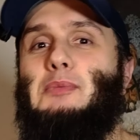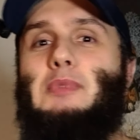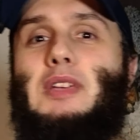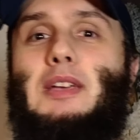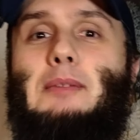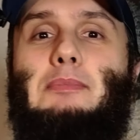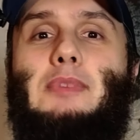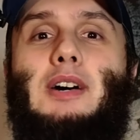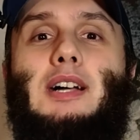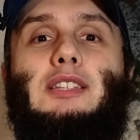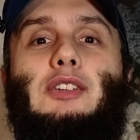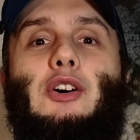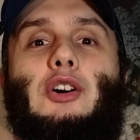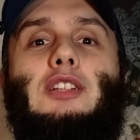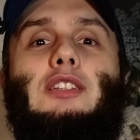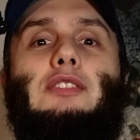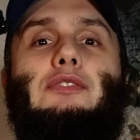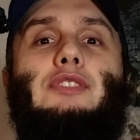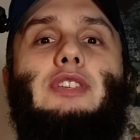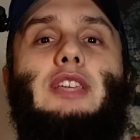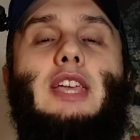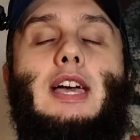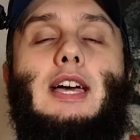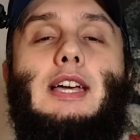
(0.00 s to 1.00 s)
be upon all
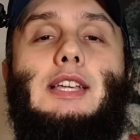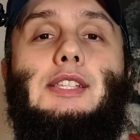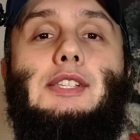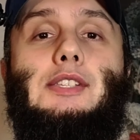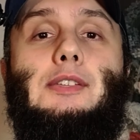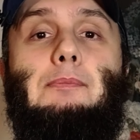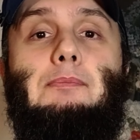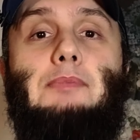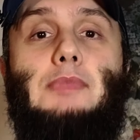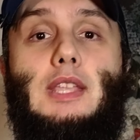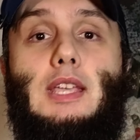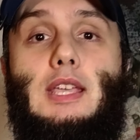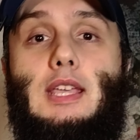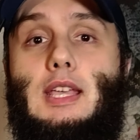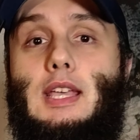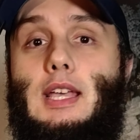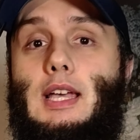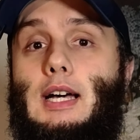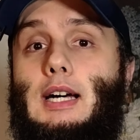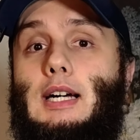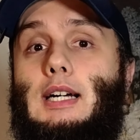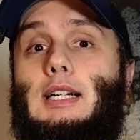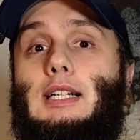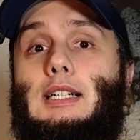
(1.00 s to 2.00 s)
of you guys.
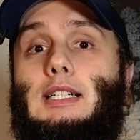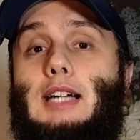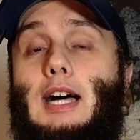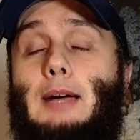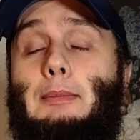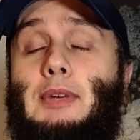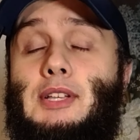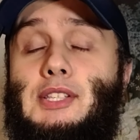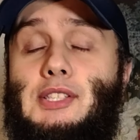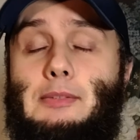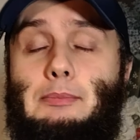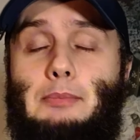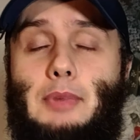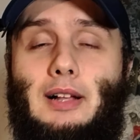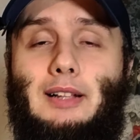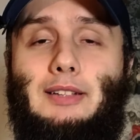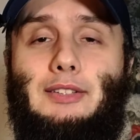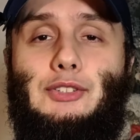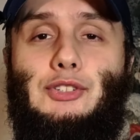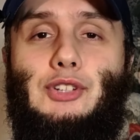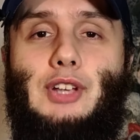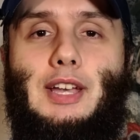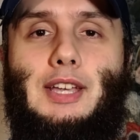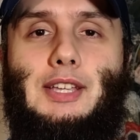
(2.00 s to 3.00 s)
I must
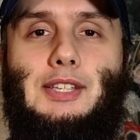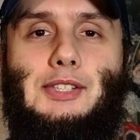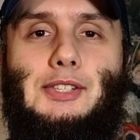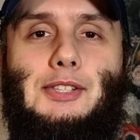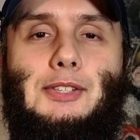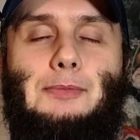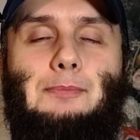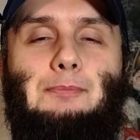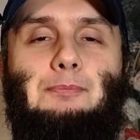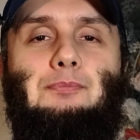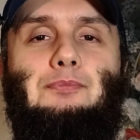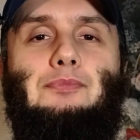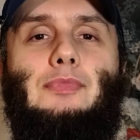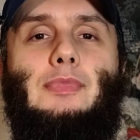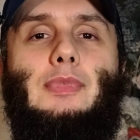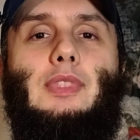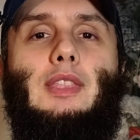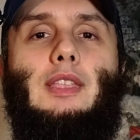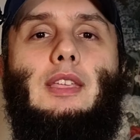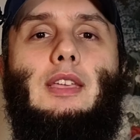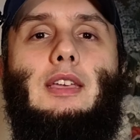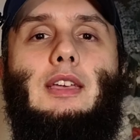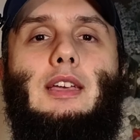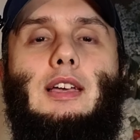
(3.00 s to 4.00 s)
apologize
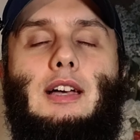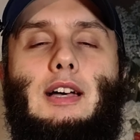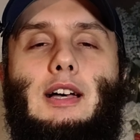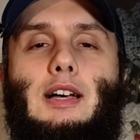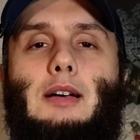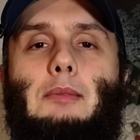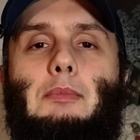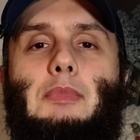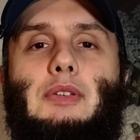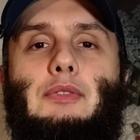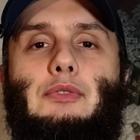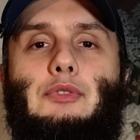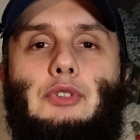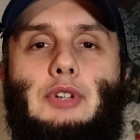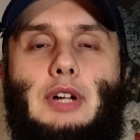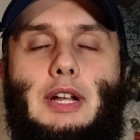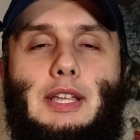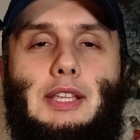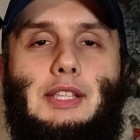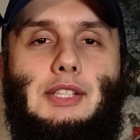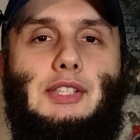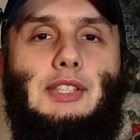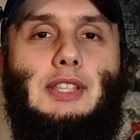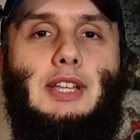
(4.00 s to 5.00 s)
before
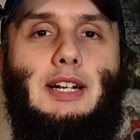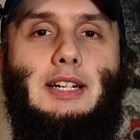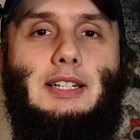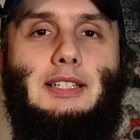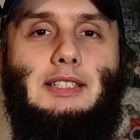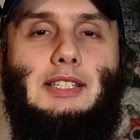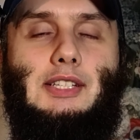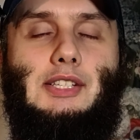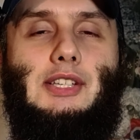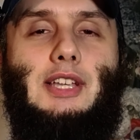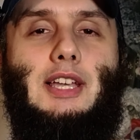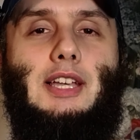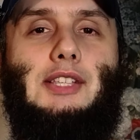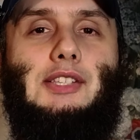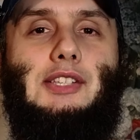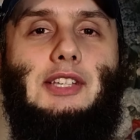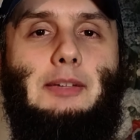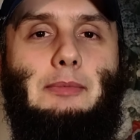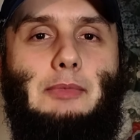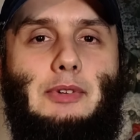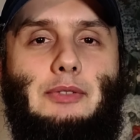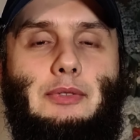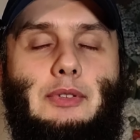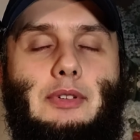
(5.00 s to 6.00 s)
I start
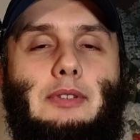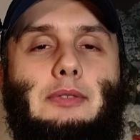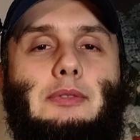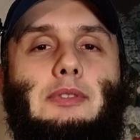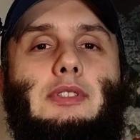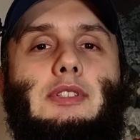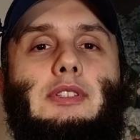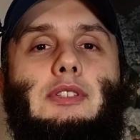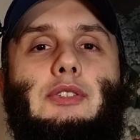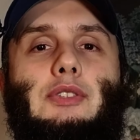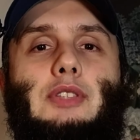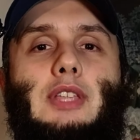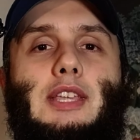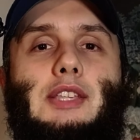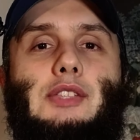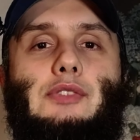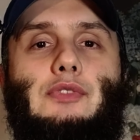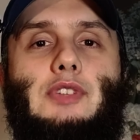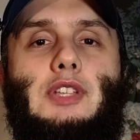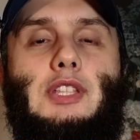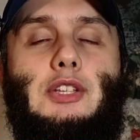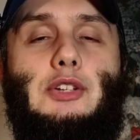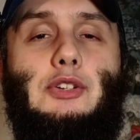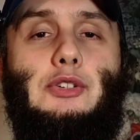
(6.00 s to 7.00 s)
discussing about today's
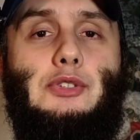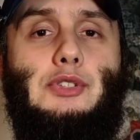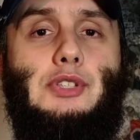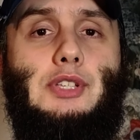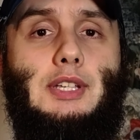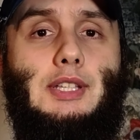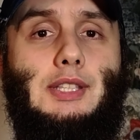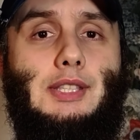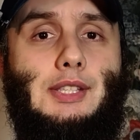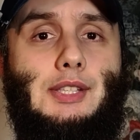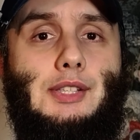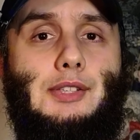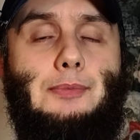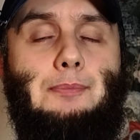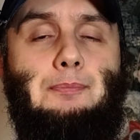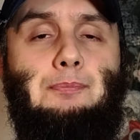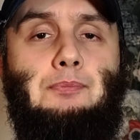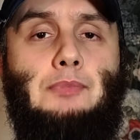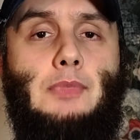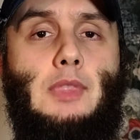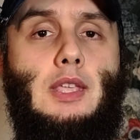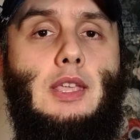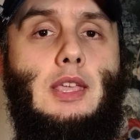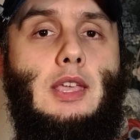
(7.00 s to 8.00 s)
video, since
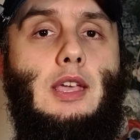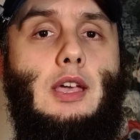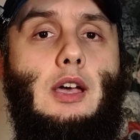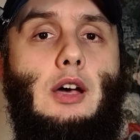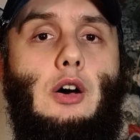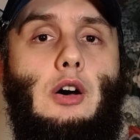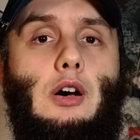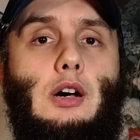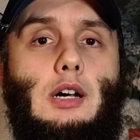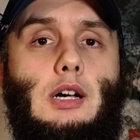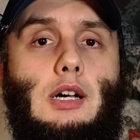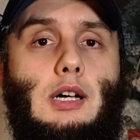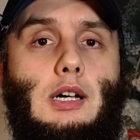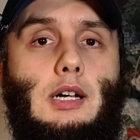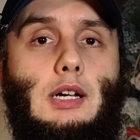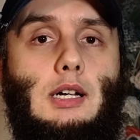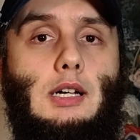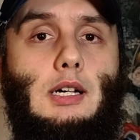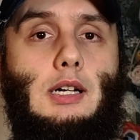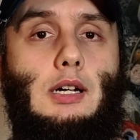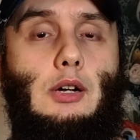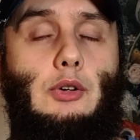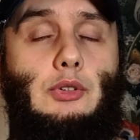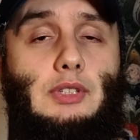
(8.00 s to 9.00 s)

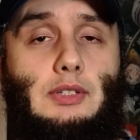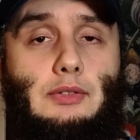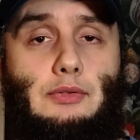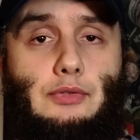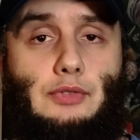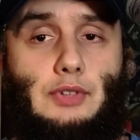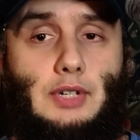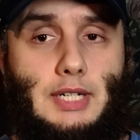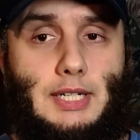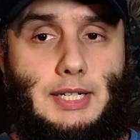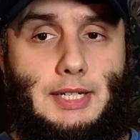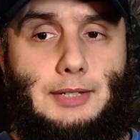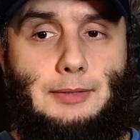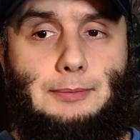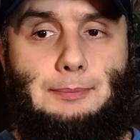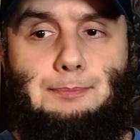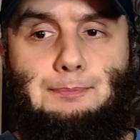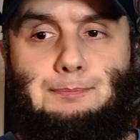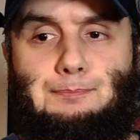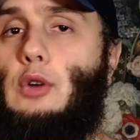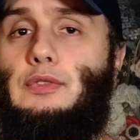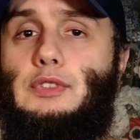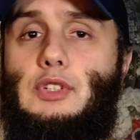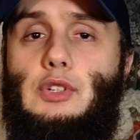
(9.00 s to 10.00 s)
on the 3rd
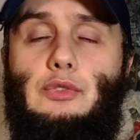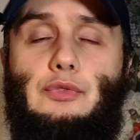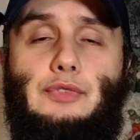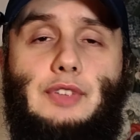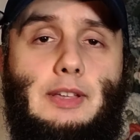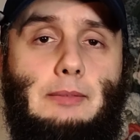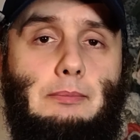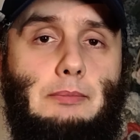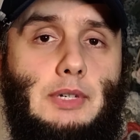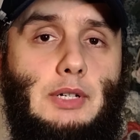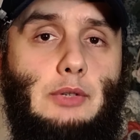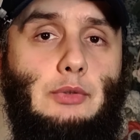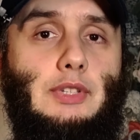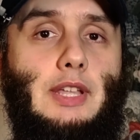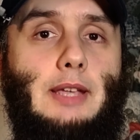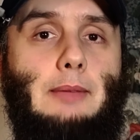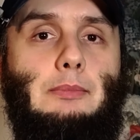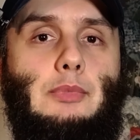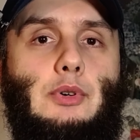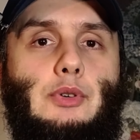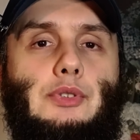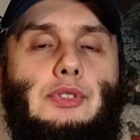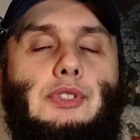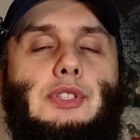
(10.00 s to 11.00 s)
of November when I
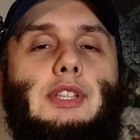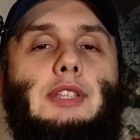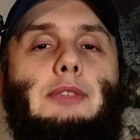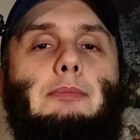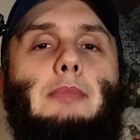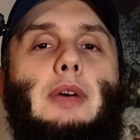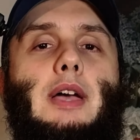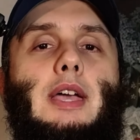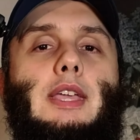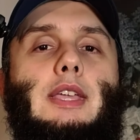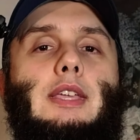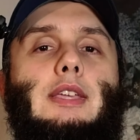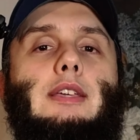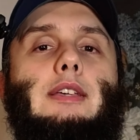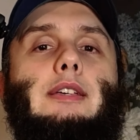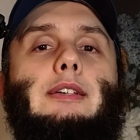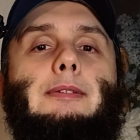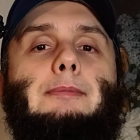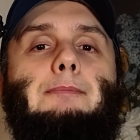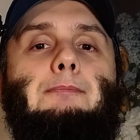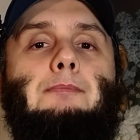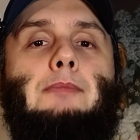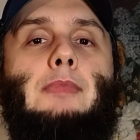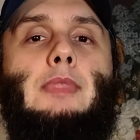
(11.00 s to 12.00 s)
posted my
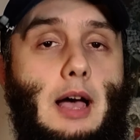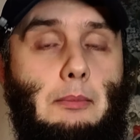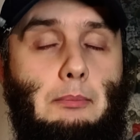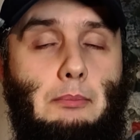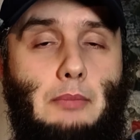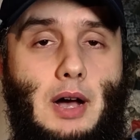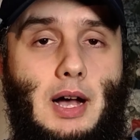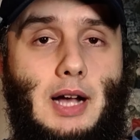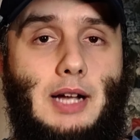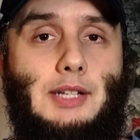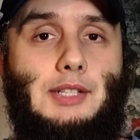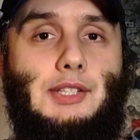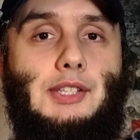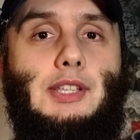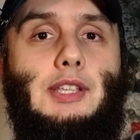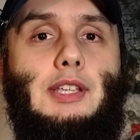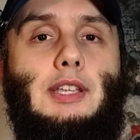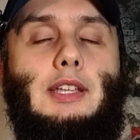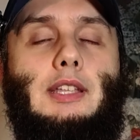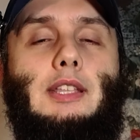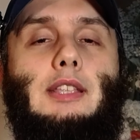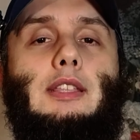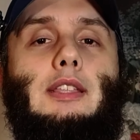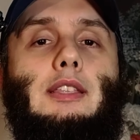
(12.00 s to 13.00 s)

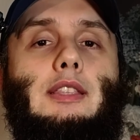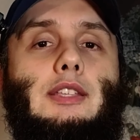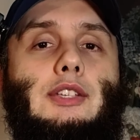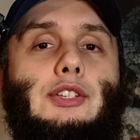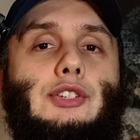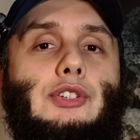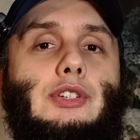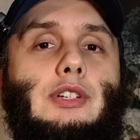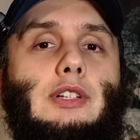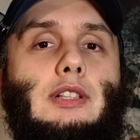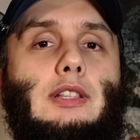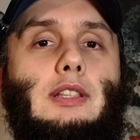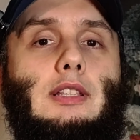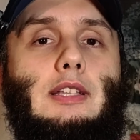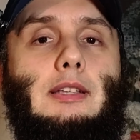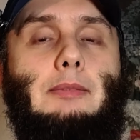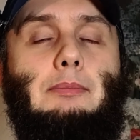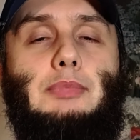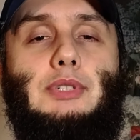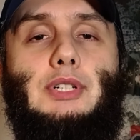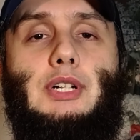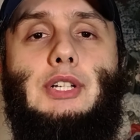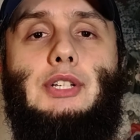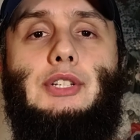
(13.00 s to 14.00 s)
unboxing and initial
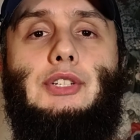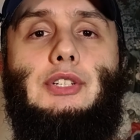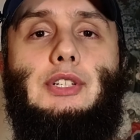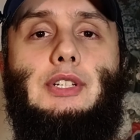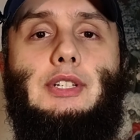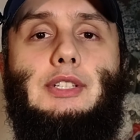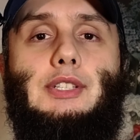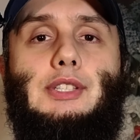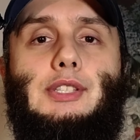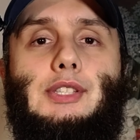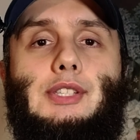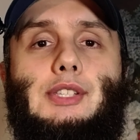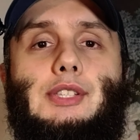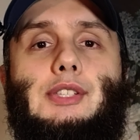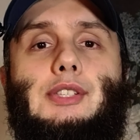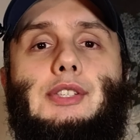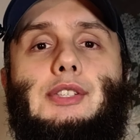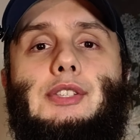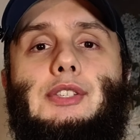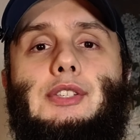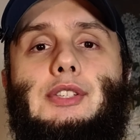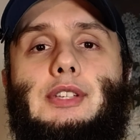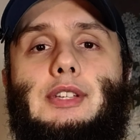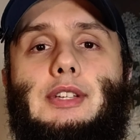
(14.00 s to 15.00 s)

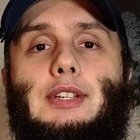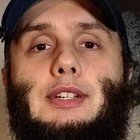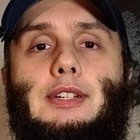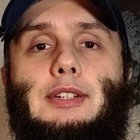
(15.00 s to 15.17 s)
impressions